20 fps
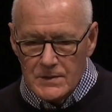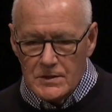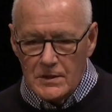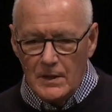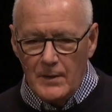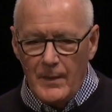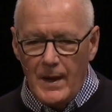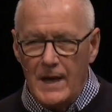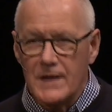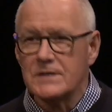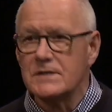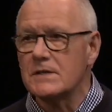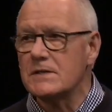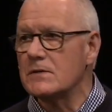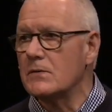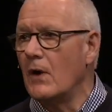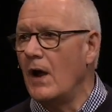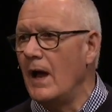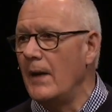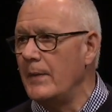Jeremiah is
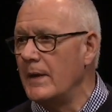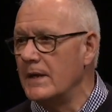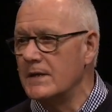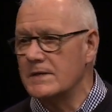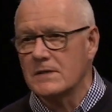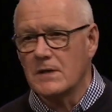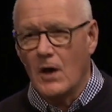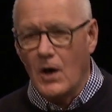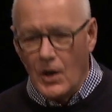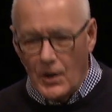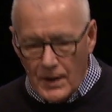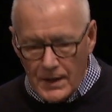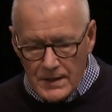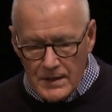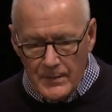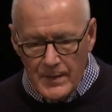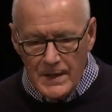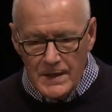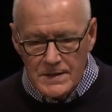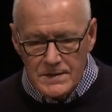describing his
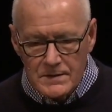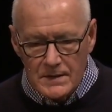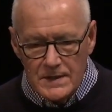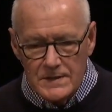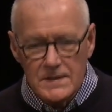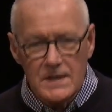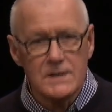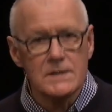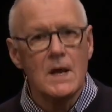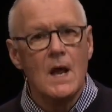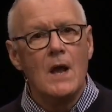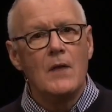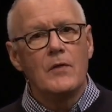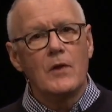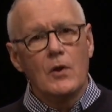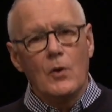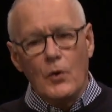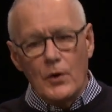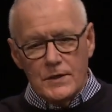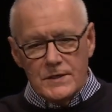calling to ministry. He says,
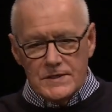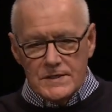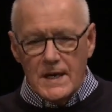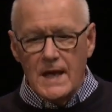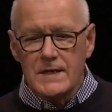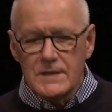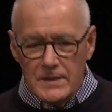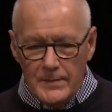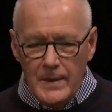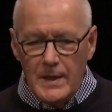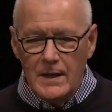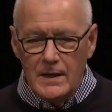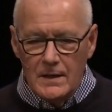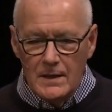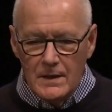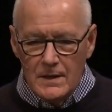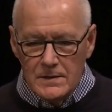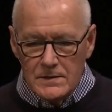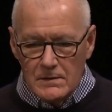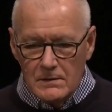The Lord said to me,
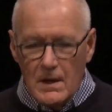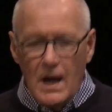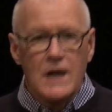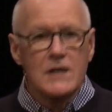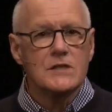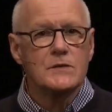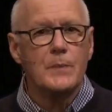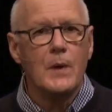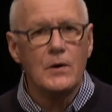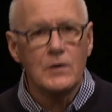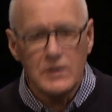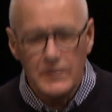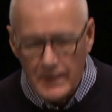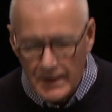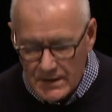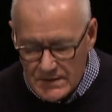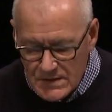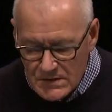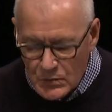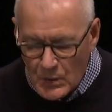so God spoke to
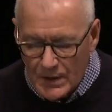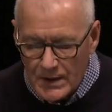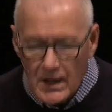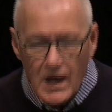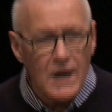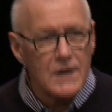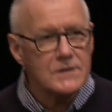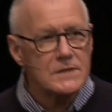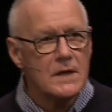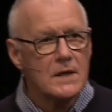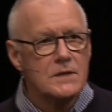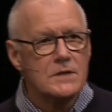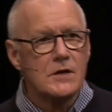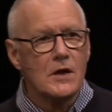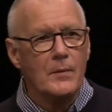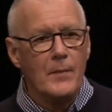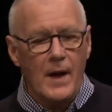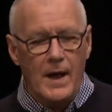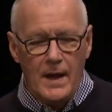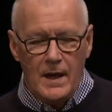me. This is what God said to
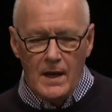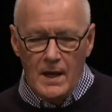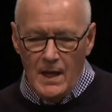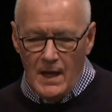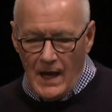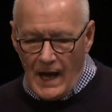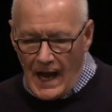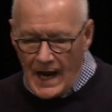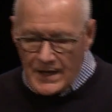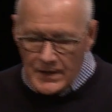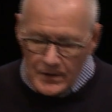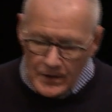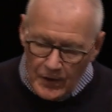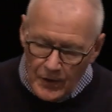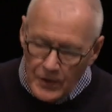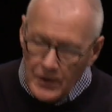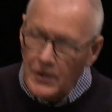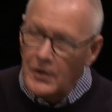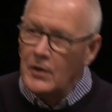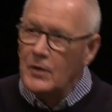Jeremiah I
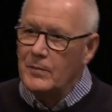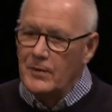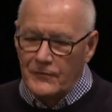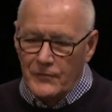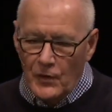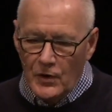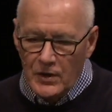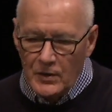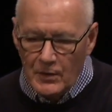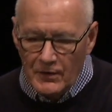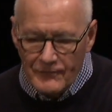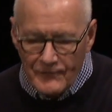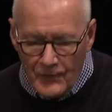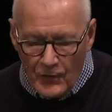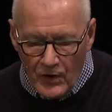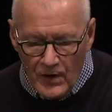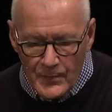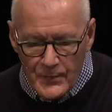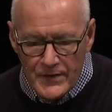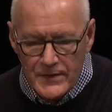knew you before you were
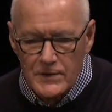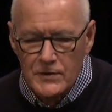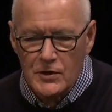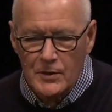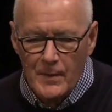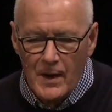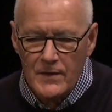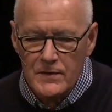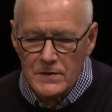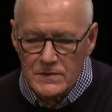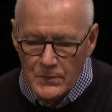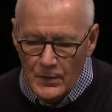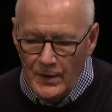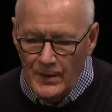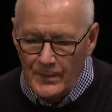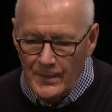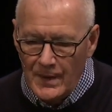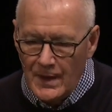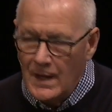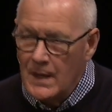formed within your mother's
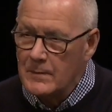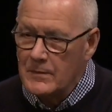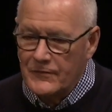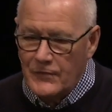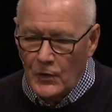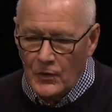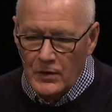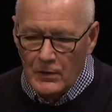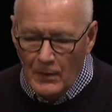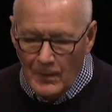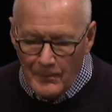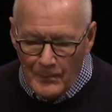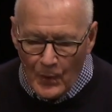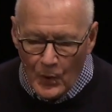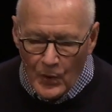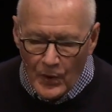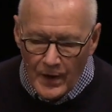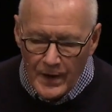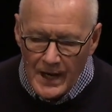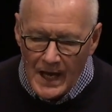womb. Before you were
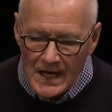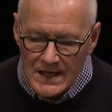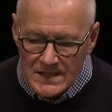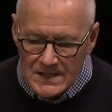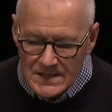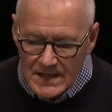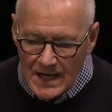born, I